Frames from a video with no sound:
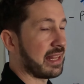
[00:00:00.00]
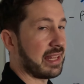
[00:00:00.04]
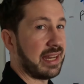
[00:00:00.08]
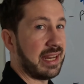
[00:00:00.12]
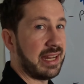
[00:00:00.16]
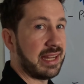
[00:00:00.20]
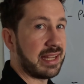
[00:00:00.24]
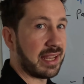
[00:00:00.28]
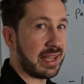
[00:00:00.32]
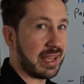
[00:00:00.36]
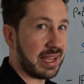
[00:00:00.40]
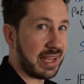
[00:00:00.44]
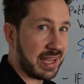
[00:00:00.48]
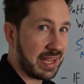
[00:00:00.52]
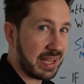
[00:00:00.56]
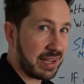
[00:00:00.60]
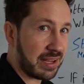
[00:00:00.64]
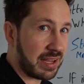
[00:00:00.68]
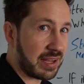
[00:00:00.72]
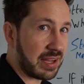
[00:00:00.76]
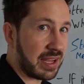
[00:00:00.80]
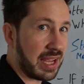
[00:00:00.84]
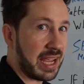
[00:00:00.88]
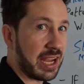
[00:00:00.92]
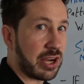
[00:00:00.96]
They need to
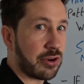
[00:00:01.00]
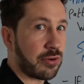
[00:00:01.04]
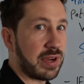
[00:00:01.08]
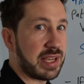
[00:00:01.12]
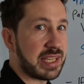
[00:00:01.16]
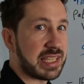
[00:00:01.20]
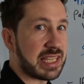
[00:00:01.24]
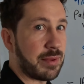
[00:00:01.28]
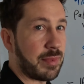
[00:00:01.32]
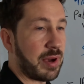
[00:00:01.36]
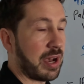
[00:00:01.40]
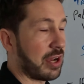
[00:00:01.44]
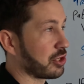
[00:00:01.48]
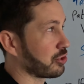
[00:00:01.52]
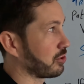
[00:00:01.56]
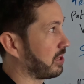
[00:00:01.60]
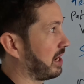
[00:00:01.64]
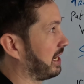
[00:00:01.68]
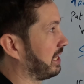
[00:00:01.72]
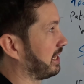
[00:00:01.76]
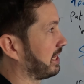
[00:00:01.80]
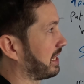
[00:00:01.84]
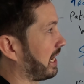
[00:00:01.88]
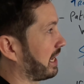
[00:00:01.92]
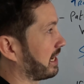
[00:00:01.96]
increase the amount of
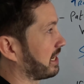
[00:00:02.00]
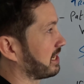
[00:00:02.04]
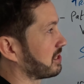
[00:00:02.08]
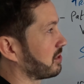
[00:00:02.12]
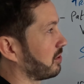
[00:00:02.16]
training data.